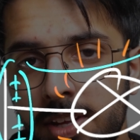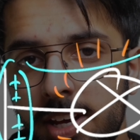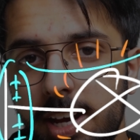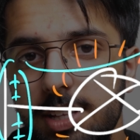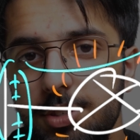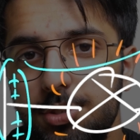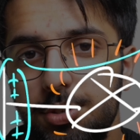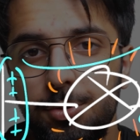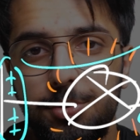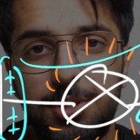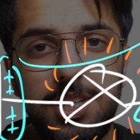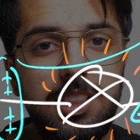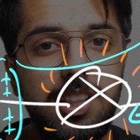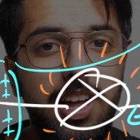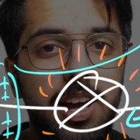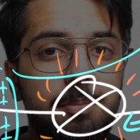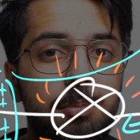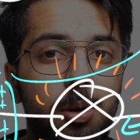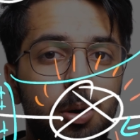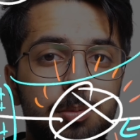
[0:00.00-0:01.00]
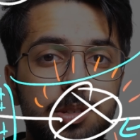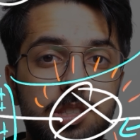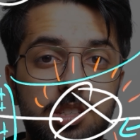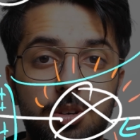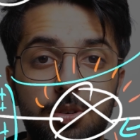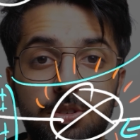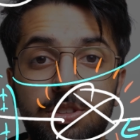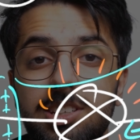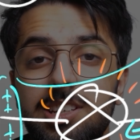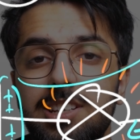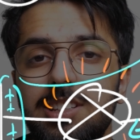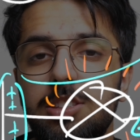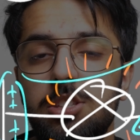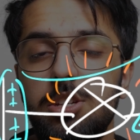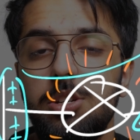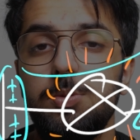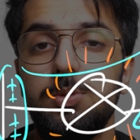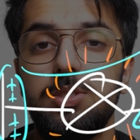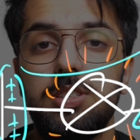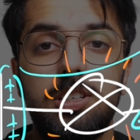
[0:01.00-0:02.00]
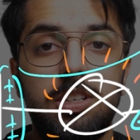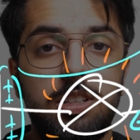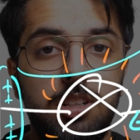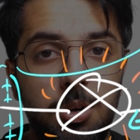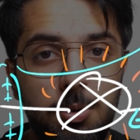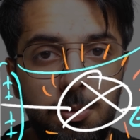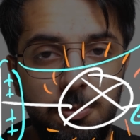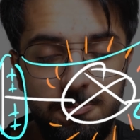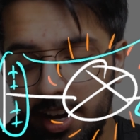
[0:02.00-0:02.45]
and so the light bulb is going to continuously glow.